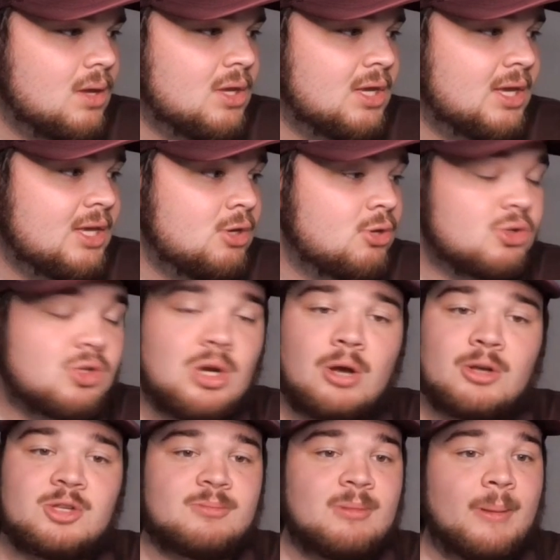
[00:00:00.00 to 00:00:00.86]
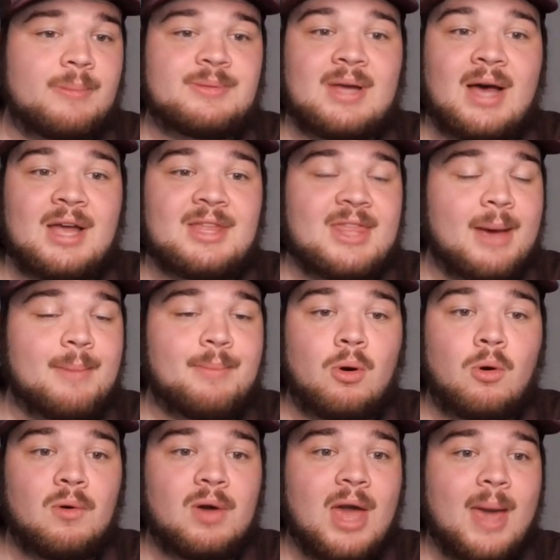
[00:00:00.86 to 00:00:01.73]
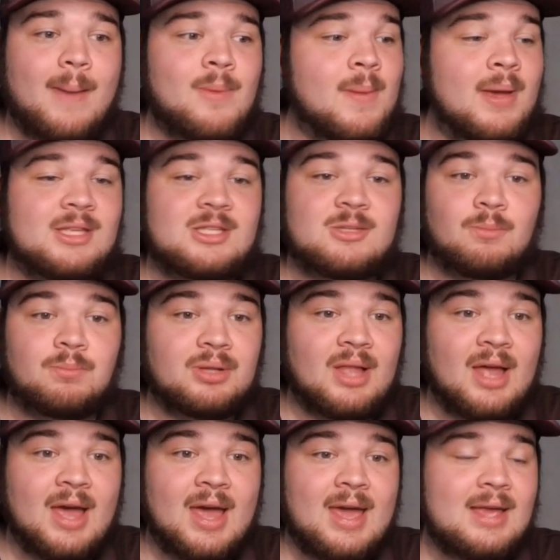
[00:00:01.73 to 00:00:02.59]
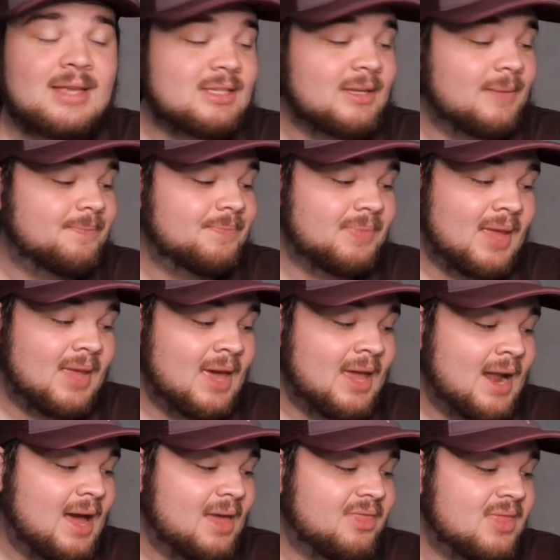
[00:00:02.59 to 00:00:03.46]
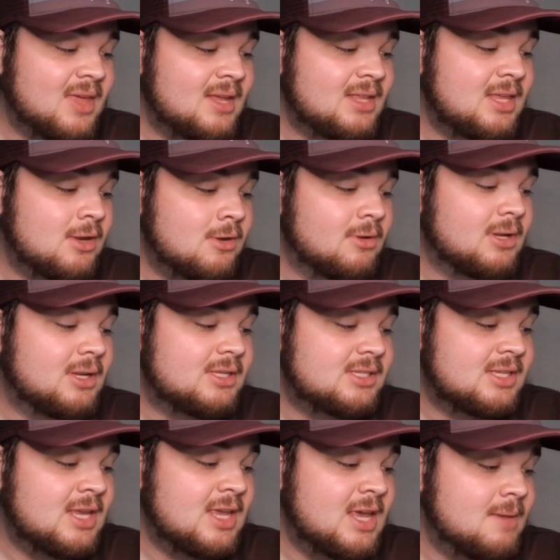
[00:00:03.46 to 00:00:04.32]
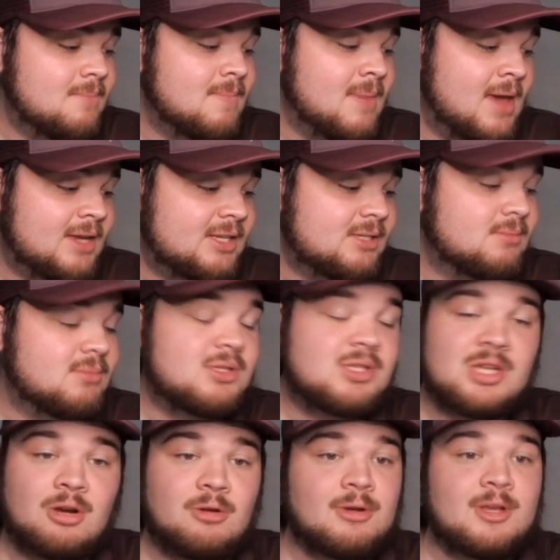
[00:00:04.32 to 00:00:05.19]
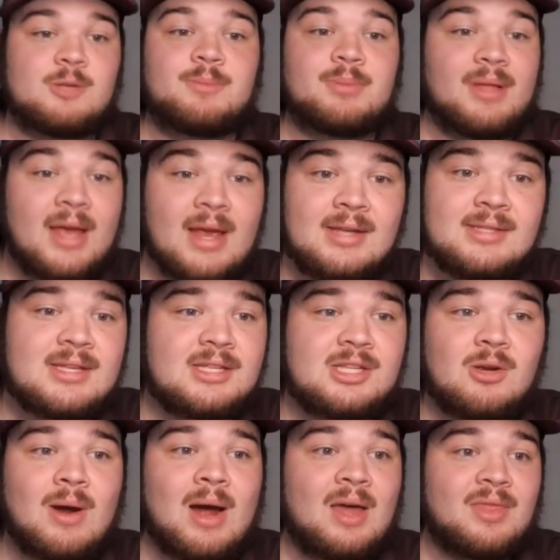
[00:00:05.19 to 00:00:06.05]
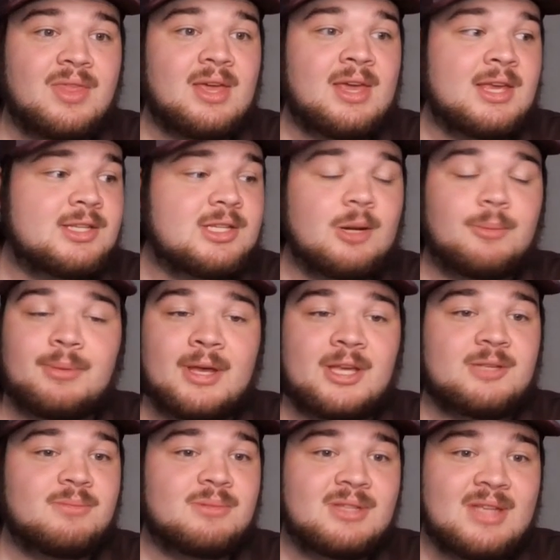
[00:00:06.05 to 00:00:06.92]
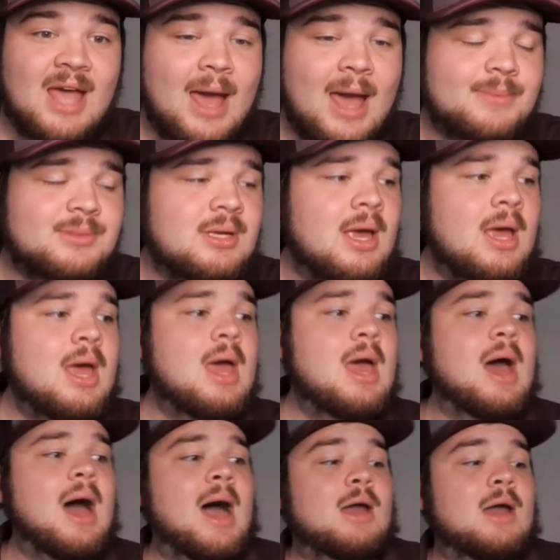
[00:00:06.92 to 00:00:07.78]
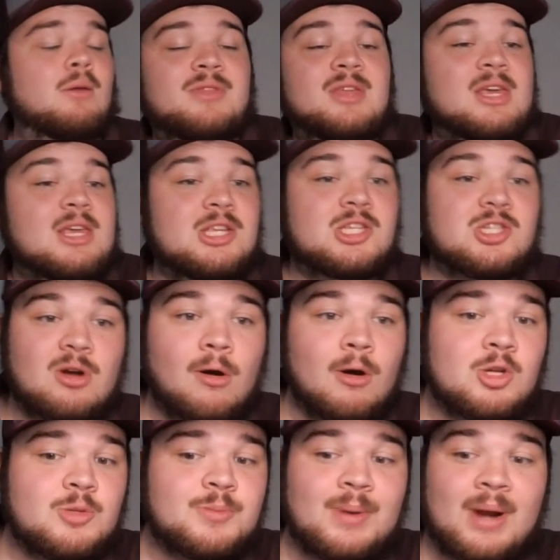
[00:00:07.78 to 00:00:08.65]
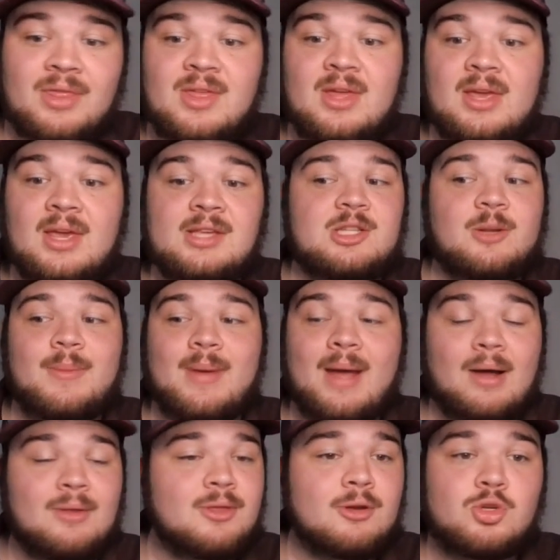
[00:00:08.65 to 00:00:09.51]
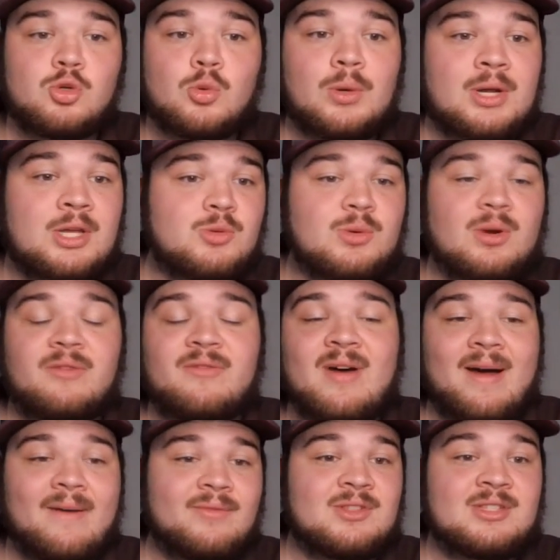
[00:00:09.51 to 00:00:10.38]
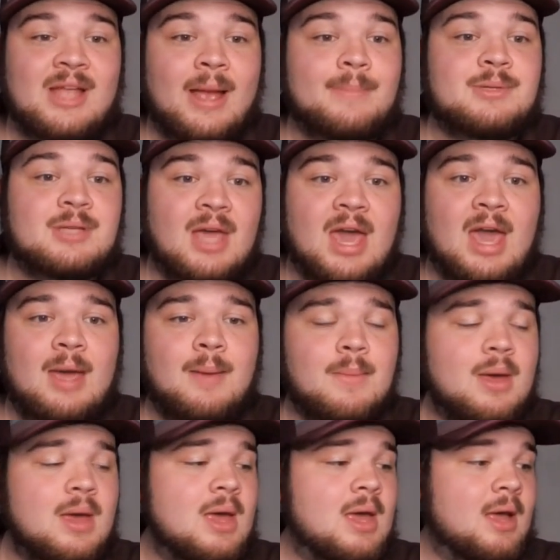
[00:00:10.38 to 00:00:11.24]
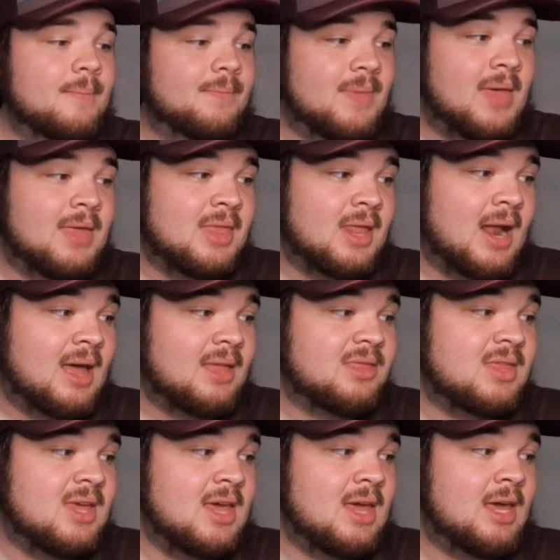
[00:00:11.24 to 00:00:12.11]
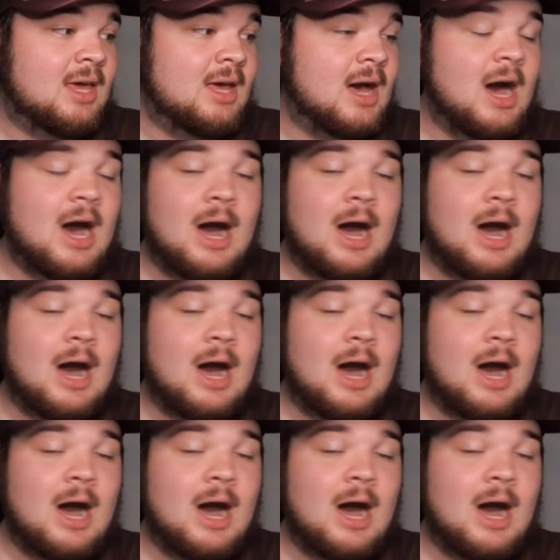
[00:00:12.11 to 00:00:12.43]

you saw some upside in that bowl game. He made some plays. And I think that you're going to see him make some serious plays this year. I think he's going to play some snaps. I don't think he starts, but I think he's going to be out there 20, 25 snaps a game. And then I think